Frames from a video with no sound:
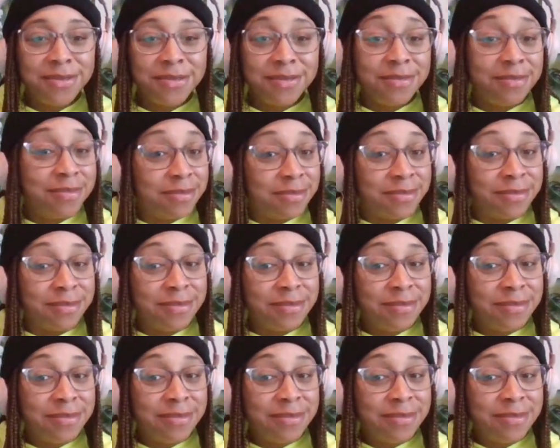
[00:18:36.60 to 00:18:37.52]
Mm,
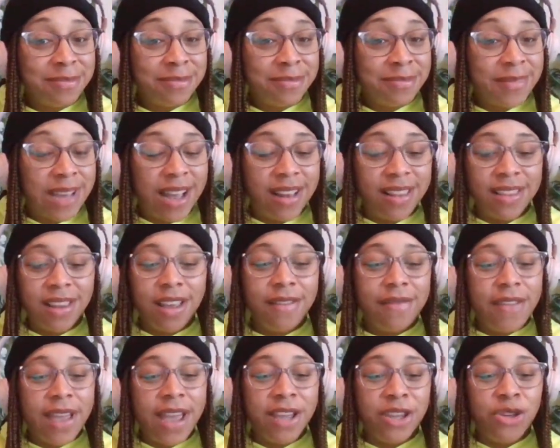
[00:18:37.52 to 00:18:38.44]
I
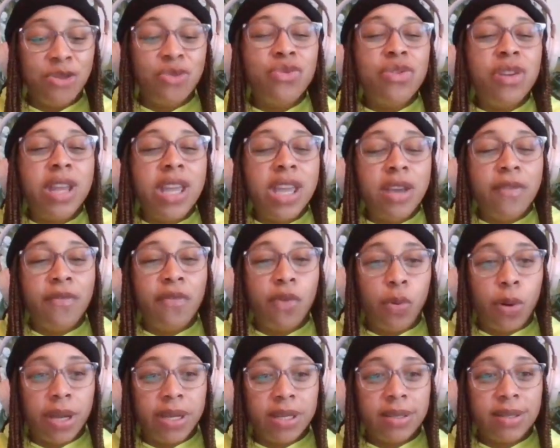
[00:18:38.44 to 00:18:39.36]
love that unique
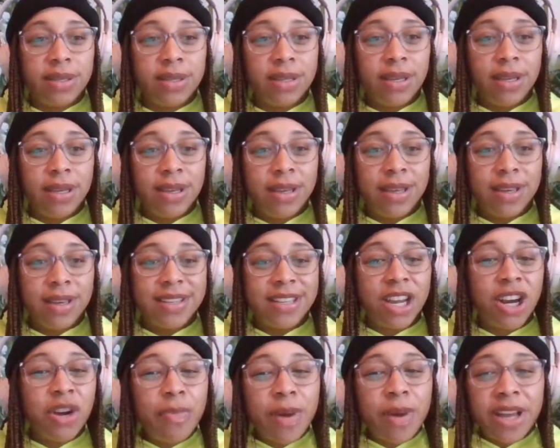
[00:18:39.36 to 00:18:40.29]
voice. Because
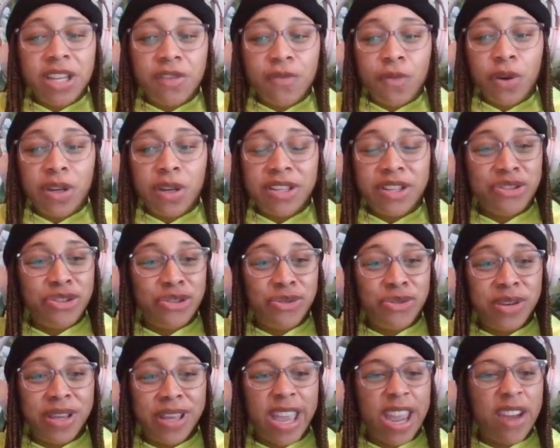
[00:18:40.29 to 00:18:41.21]
everybody's voice is
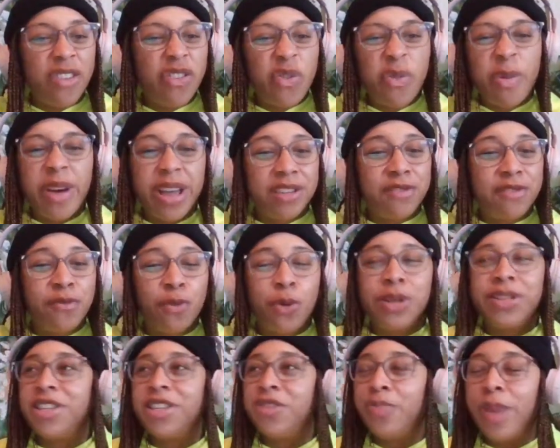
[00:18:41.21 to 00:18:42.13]
unique. Everybody's
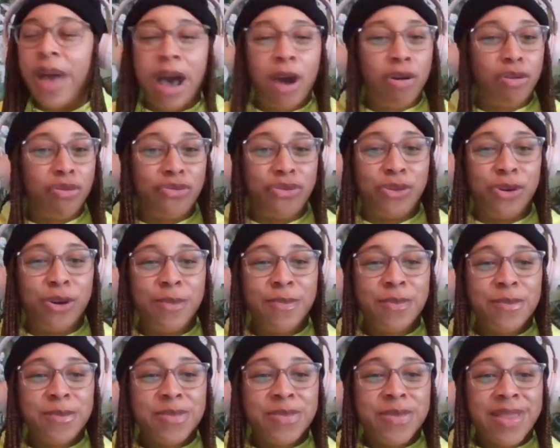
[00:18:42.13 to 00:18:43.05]
voice is powerful.
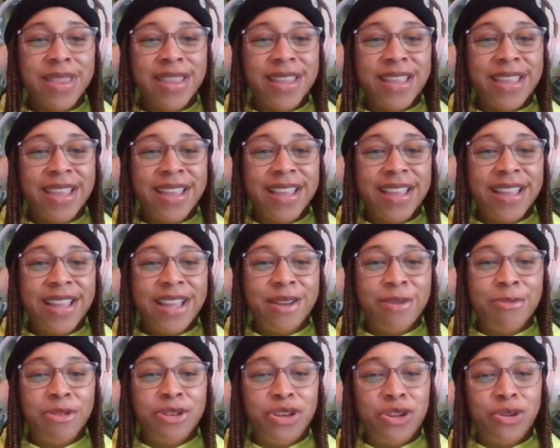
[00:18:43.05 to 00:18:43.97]

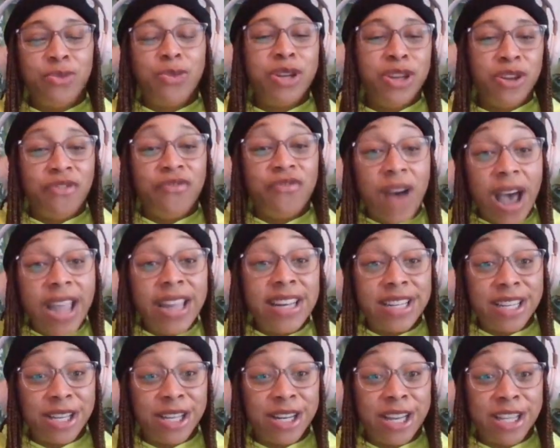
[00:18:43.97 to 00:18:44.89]
But when you
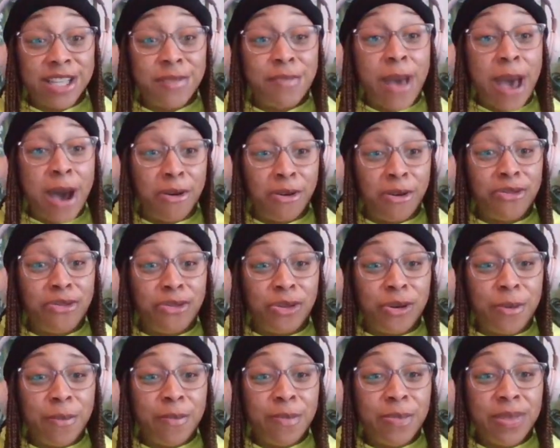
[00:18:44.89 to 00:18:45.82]
find it, it's
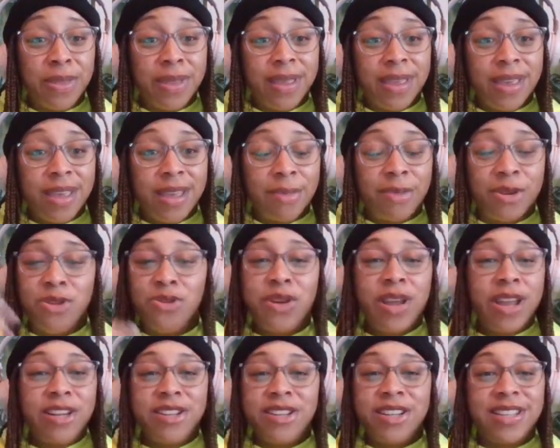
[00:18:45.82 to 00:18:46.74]
powerful. But you
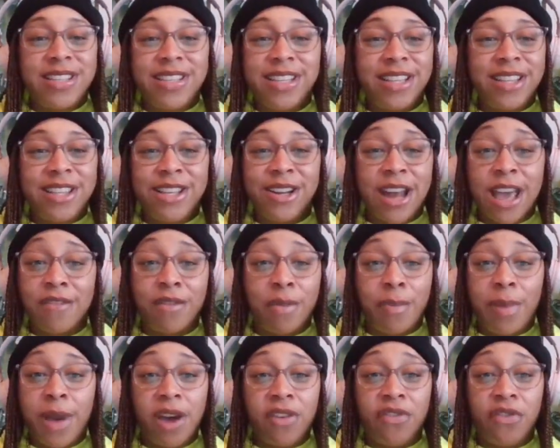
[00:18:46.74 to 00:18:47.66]
can't just sit there and have a
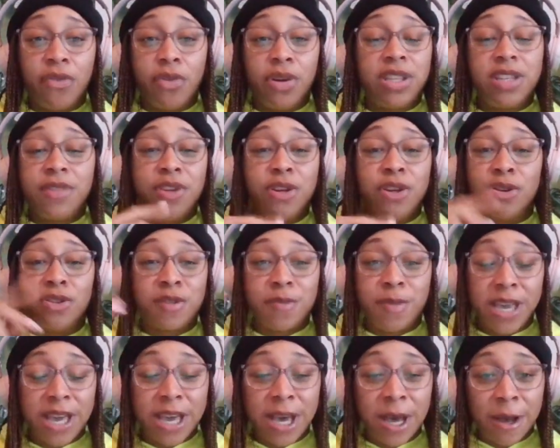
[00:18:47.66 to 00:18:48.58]
powerful voice if you don't
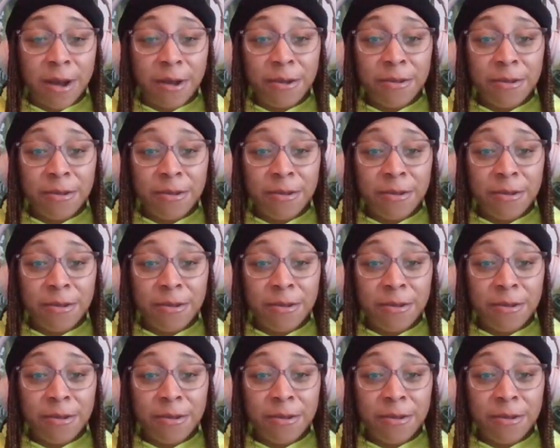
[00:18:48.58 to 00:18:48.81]
speak up.